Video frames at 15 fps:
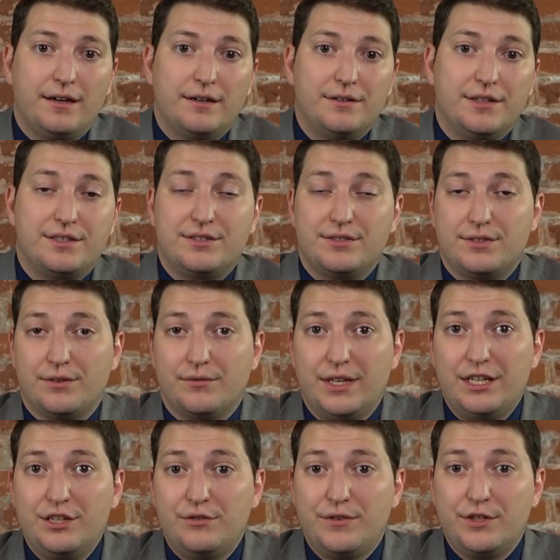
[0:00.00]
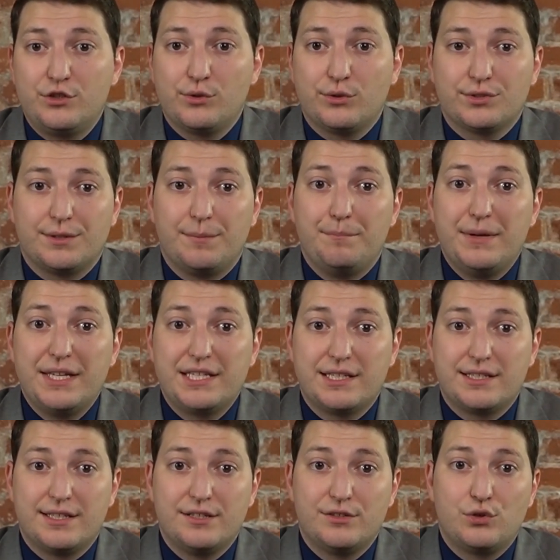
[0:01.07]
This is of individuals and
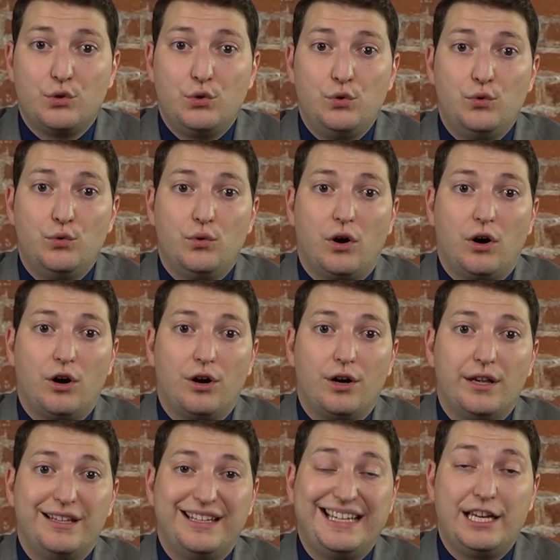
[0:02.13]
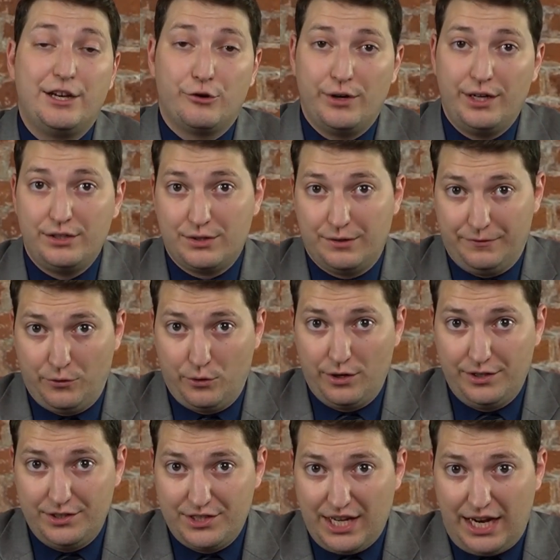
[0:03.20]
businesses who are adhering to
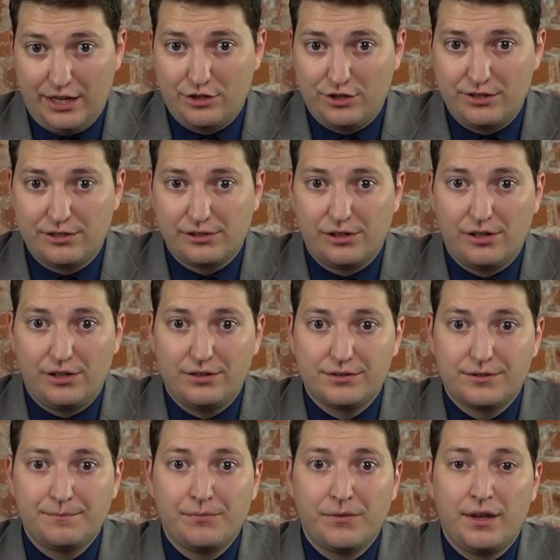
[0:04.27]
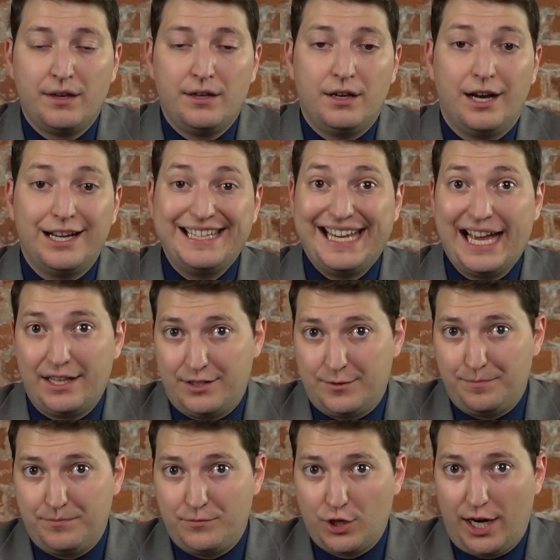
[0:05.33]
foreign sanctions laws
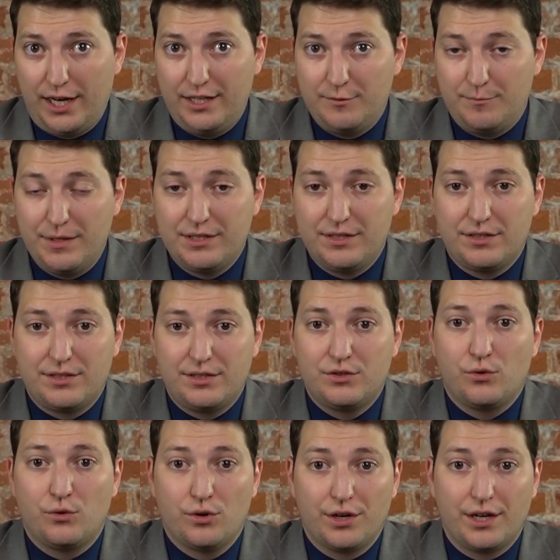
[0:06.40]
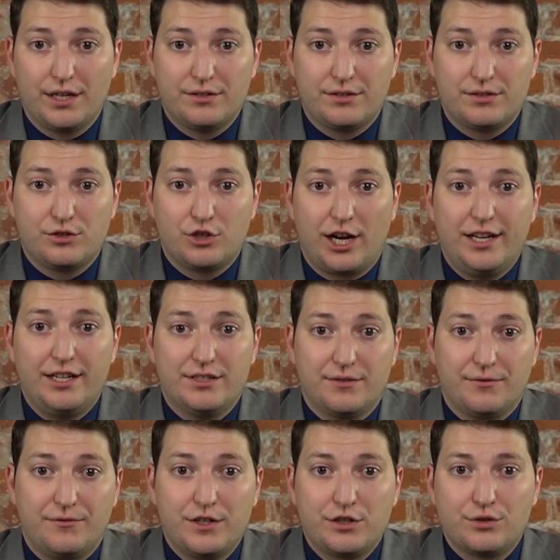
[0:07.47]
against Chinese businesses or against Chinese
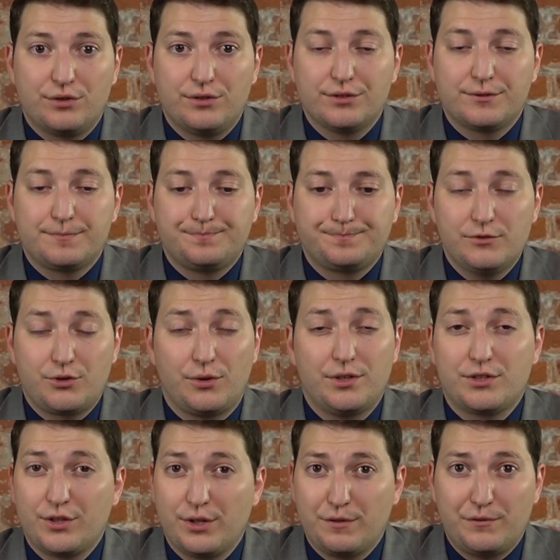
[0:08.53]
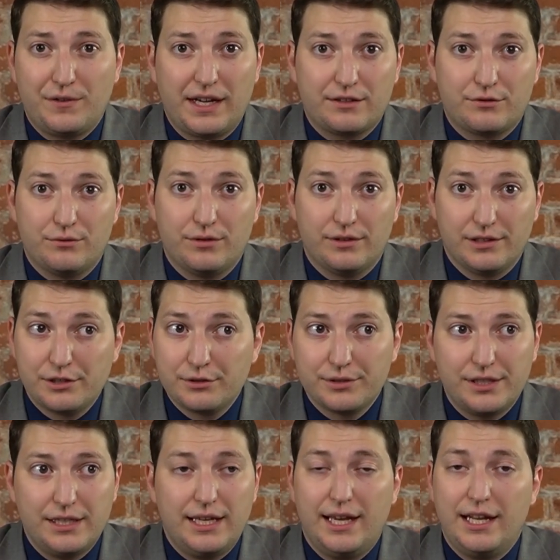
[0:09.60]
officials. So this could affect
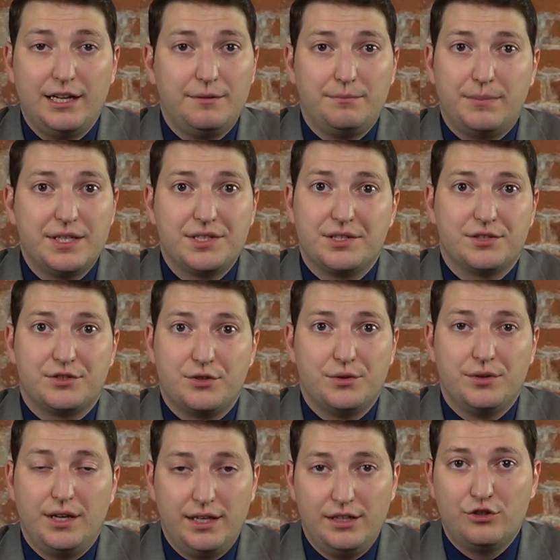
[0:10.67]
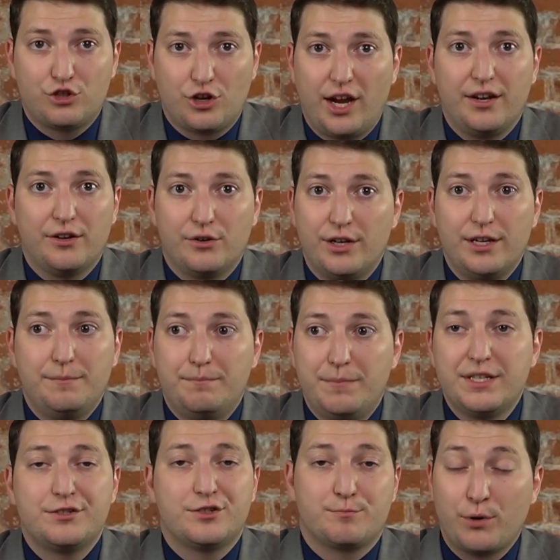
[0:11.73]
literally any business in China or any
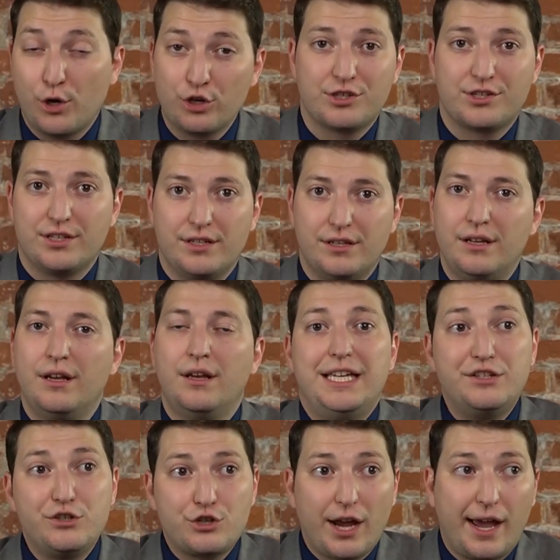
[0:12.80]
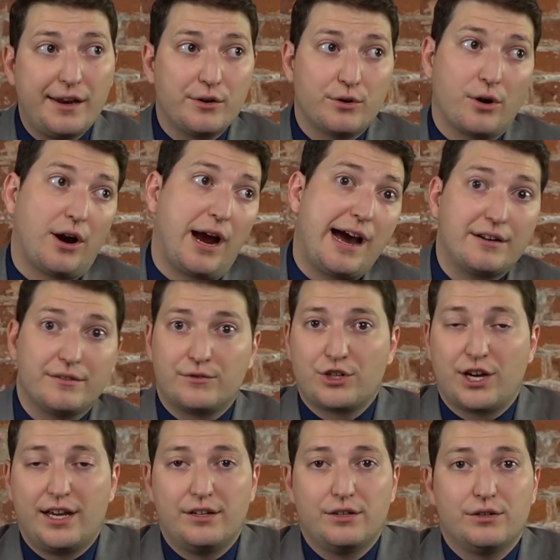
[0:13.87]
business person in China or out of
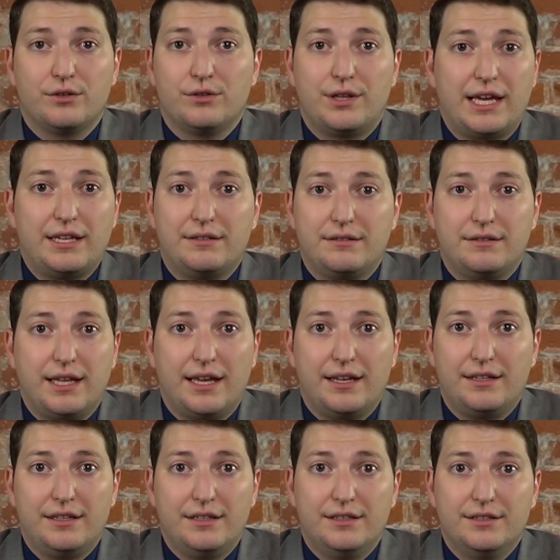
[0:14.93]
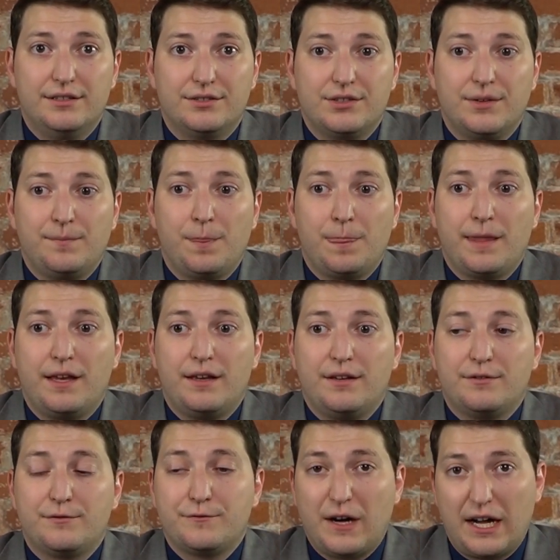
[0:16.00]
China that is
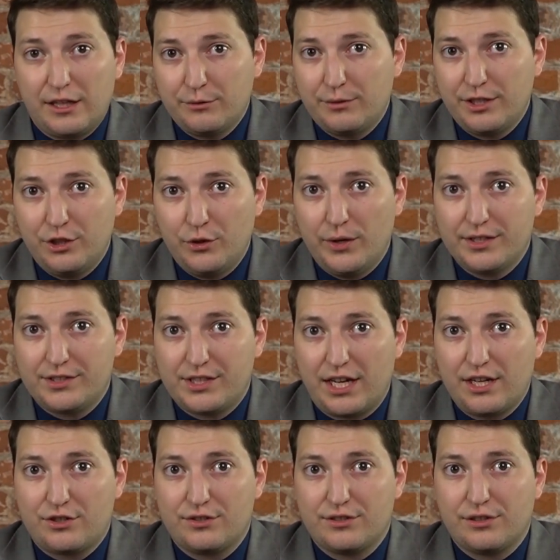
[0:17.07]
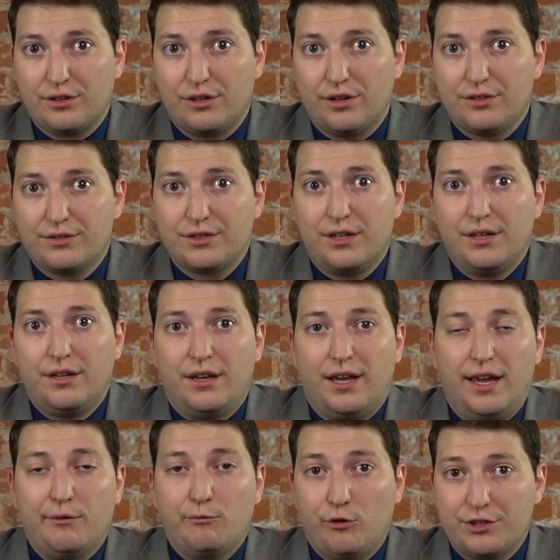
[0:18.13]
following U.S. sanctions laws
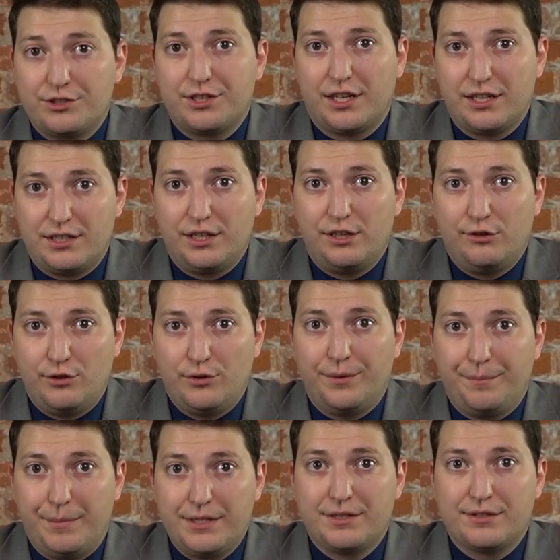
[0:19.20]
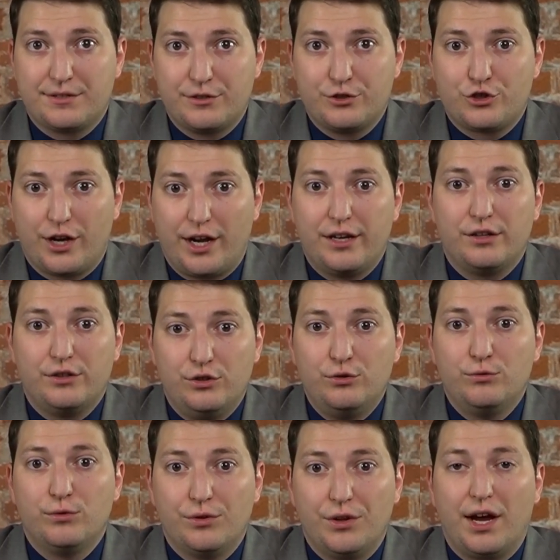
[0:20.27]
and wants to continue doing business in China.
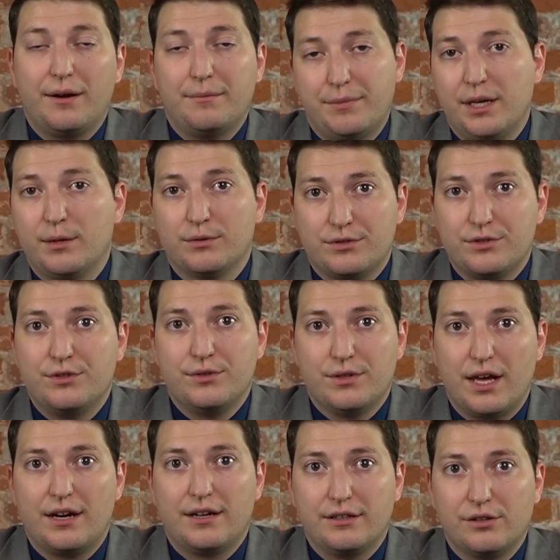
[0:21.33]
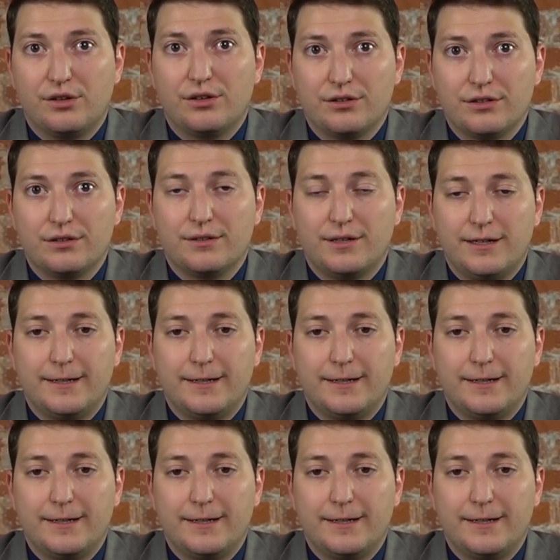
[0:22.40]
You will not be able to do that any longer.